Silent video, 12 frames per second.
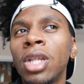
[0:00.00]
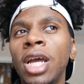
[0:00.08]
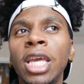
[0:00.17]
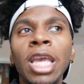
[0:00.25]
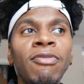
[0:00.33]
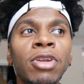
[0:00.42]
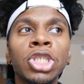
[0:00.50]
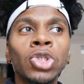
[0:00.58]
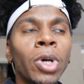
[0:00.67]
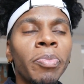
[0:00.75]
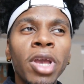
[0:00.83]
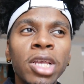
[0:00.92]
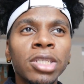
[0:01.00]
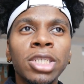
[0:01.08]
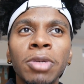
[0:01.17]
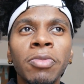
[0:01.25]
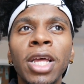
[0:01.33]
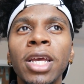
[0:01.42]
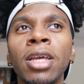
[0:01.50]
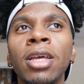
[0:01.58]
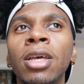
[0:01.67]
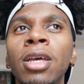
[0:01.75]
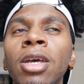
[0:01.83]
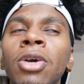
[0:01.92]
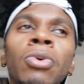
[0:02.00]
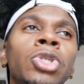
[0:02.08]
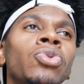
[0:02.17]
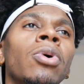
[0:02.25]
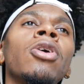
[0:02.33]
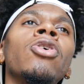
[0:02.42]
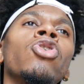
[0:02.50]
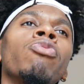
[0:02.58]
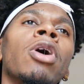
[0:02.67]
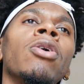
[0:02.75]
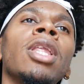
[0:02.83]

like even in sweatpants or something. Like what you on, bro?